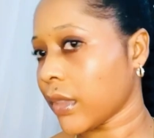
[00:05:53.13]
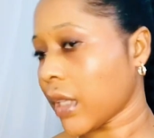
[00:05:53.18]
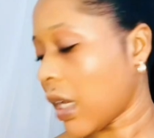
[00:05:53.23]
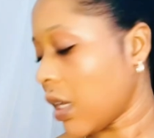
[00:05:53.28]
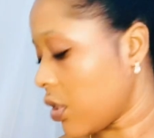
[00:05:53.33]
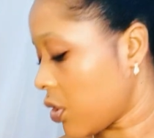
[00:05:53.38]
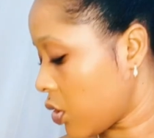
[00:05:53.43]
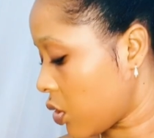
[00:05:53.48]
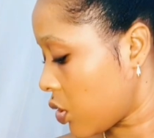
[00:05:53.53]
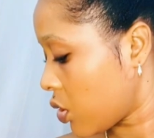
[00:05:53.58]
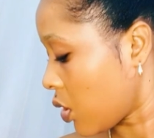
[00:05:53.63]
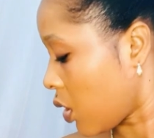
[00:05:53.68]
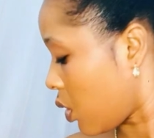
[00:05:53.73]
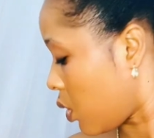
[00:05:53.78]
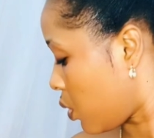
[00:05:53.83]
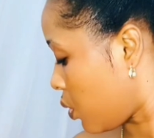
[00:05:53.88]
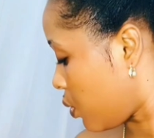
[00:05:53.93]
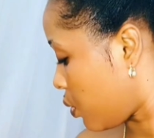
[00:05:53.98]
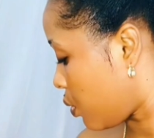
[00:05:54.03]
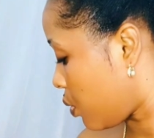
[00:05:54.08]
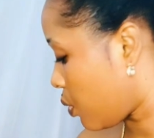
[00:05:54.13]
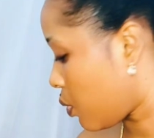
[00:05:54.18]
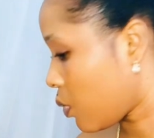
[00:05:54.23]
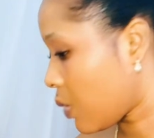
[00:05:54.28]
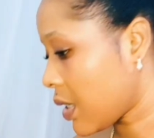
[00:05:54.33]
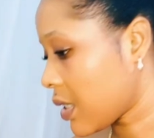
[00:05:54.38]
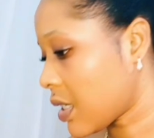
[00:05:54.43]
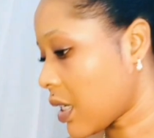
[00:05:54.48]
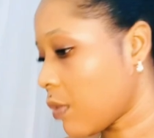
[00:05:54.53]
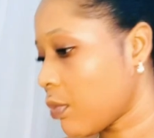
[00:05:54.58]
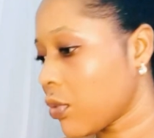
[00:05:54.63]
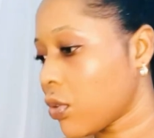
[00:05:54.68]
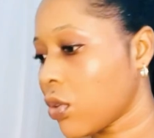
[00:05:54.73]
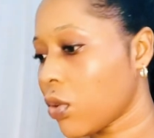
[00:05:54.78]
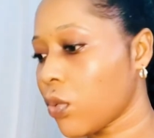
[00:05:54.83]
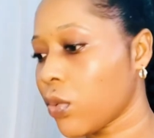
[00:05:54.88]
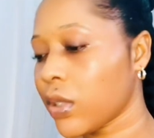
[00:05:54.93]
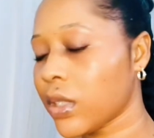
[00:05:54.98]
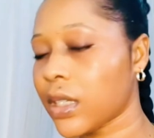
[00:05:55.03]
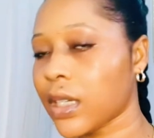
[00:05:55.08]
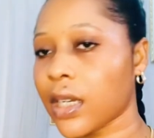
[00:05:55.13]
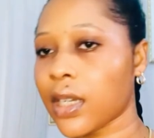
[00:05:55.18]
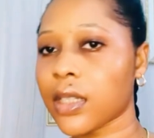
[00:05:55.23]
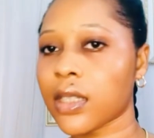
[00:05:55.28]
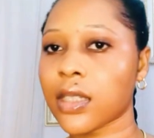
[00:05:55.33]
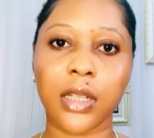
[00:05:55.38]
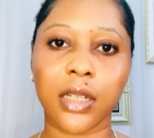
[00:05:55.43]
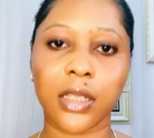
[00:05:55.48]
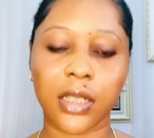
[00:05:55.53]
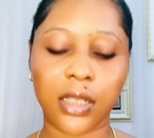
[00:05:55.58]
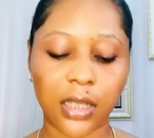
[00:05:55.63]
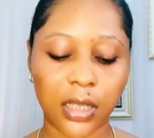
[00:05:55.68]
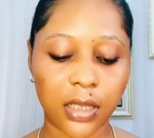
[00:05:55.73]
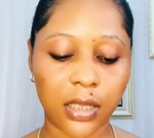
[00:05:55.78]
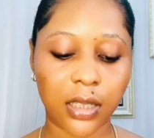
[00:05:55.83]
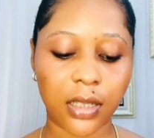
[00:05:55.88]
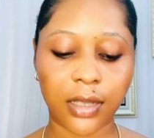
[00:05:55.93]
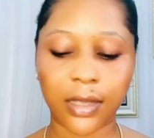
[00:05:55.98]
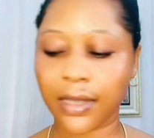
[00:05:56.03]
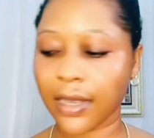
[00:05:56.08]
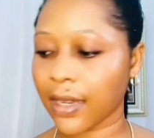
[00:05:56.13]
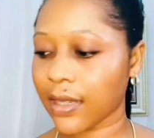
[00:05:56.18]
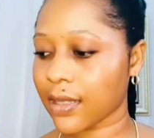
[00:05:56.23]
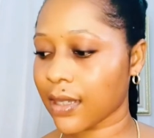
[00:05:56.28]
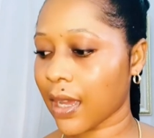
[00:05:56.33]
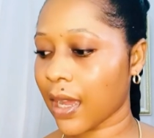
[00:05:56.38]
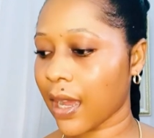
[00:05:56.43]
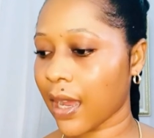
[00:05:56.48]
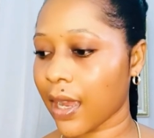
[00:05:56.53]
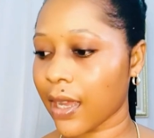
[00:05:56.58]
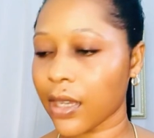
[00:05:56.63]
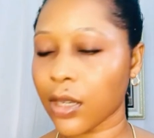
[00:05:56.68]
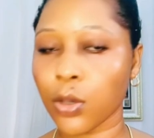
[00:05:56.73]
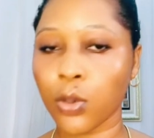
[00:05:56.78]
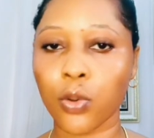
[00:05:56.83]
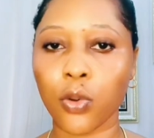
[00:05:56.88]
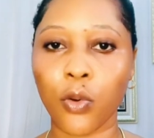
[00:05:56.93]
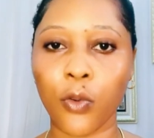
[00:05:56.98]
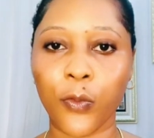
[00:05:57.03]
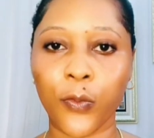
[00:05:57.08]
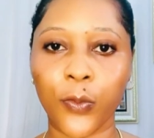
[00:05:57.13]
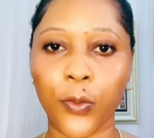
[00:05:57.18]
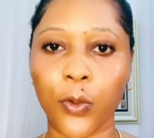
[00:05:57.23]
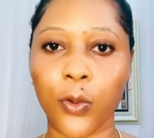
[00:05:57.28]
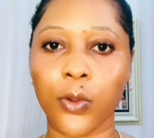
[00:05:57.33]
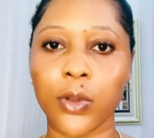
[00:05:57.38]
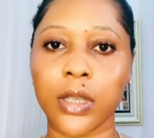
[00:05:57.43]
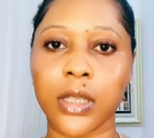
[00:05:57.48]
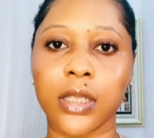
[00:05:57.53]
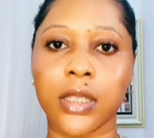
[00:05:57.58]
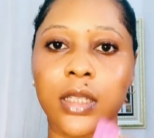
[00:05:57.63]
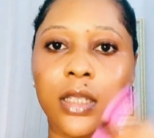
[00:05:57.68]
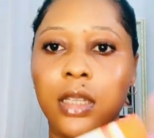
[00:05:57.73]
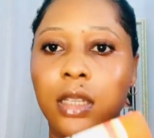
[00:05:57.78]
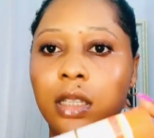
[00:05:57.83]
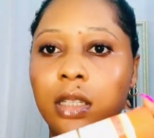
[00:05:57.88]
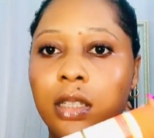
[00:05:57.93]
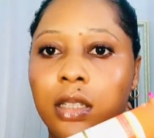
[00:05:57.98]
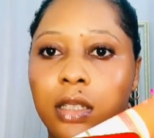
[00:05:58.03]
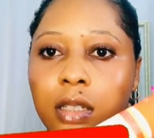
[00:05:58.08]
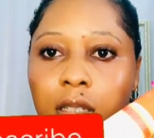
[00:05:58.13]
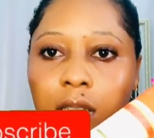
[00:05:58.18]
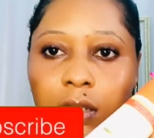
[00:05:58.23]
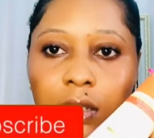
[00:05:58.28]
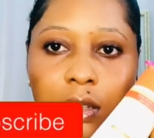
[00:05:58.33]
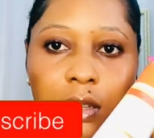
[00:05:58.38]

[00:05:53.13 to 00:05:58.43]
So once I'm done with that, the next thing that I go for is this.